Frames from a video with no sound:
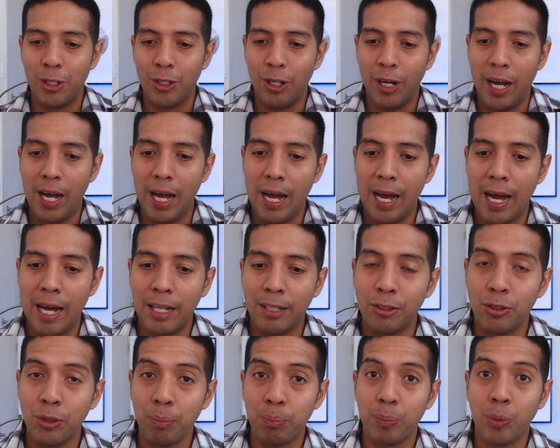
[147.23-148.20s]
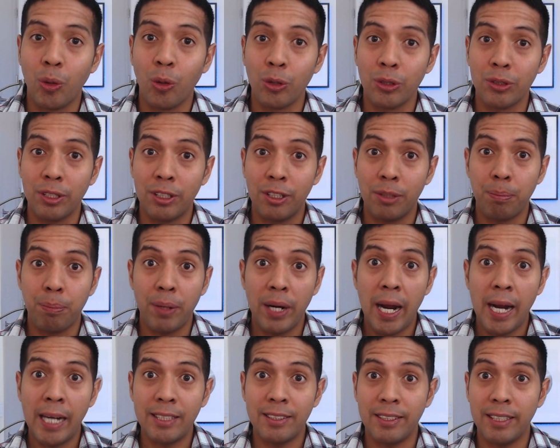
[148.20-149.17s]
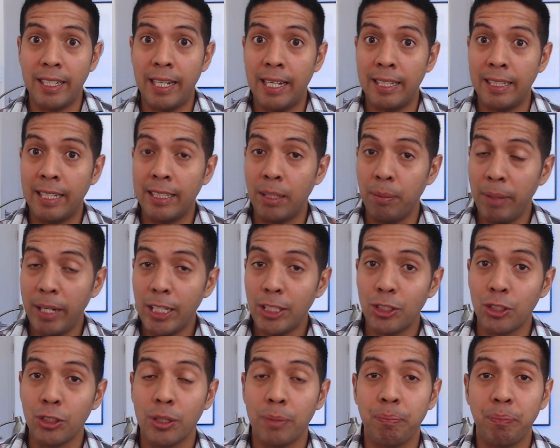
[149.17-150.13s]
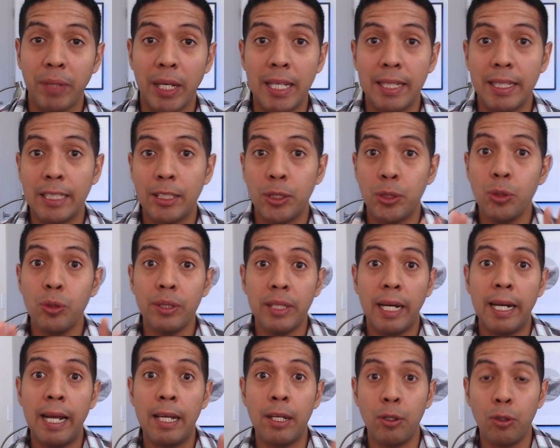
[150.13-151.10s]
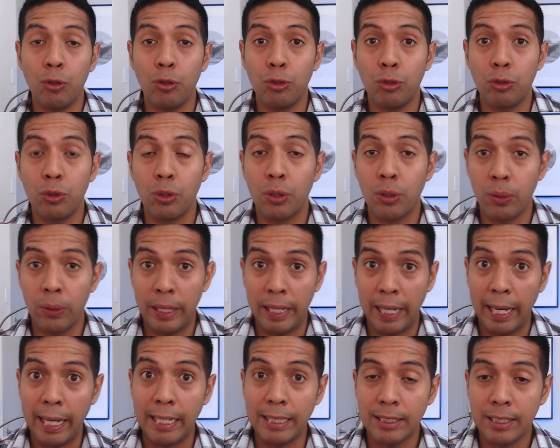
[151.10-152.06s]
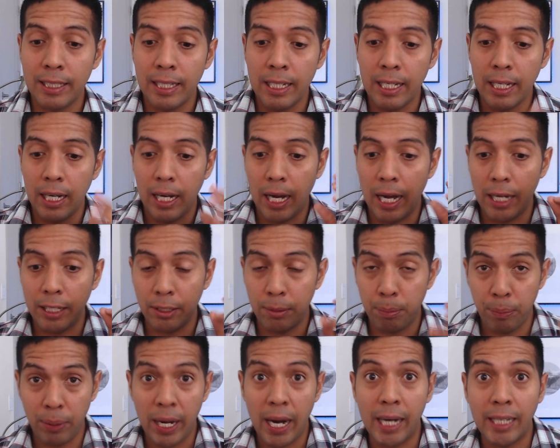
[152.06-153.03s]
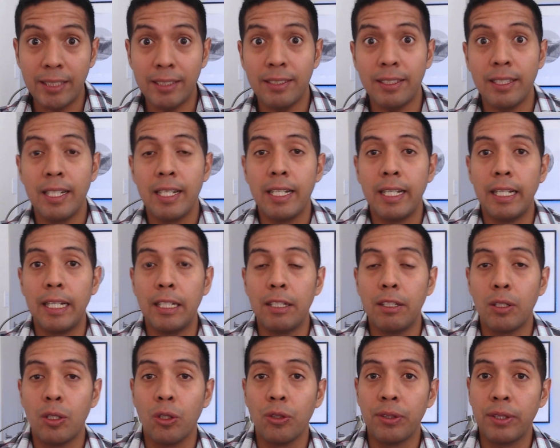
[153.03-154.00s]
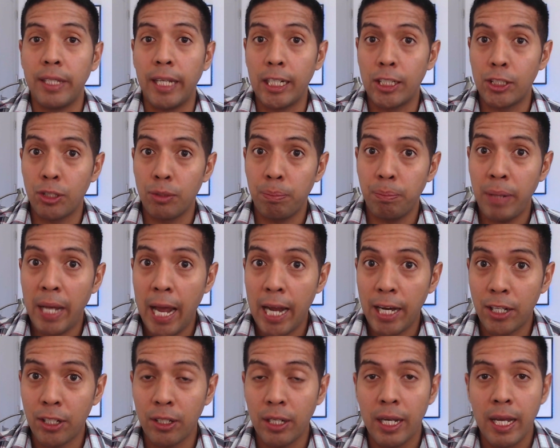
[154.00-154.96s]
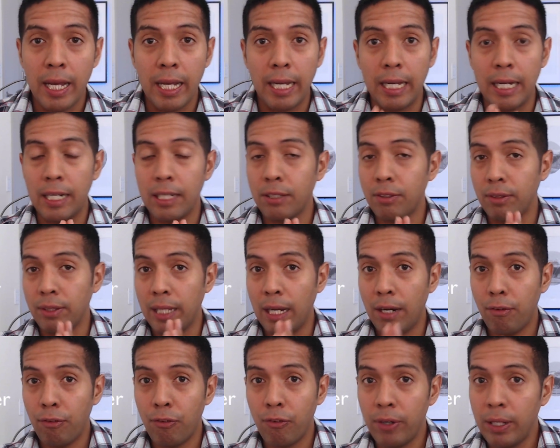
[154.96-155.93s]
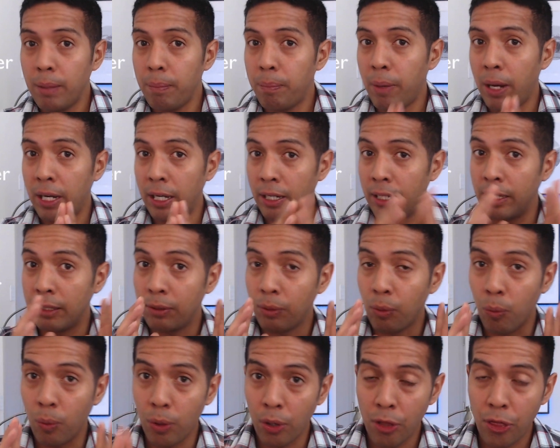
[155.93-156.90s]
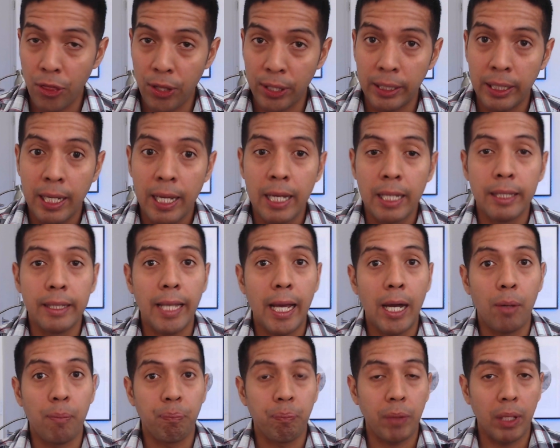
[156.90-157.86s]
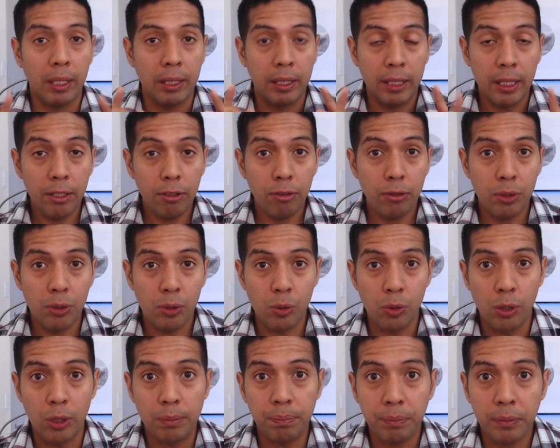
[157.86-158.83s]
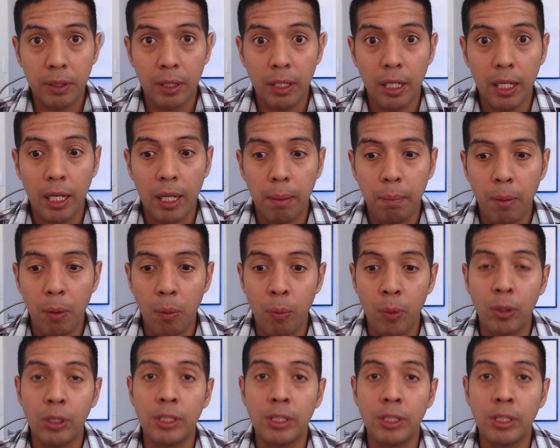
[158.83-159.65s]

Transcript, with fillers: uh, support sprites and animation. And the tool that I use to create uh, sprites is called Texture Packer. It is not free, but it is worth it. Now, this tool um, will